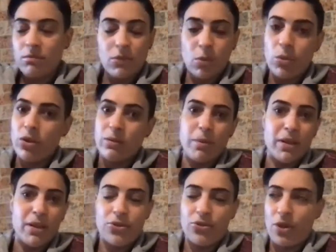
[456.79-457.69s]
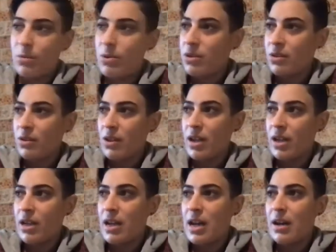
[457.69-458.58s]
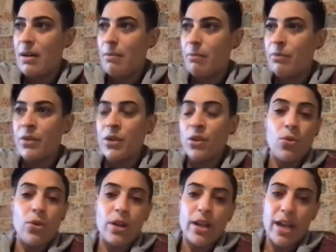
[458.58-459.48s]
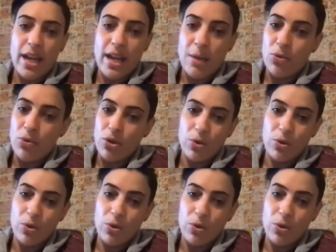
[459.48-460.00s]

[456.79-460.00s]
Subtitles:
the world's biggest drummers, like Gordon Campbell,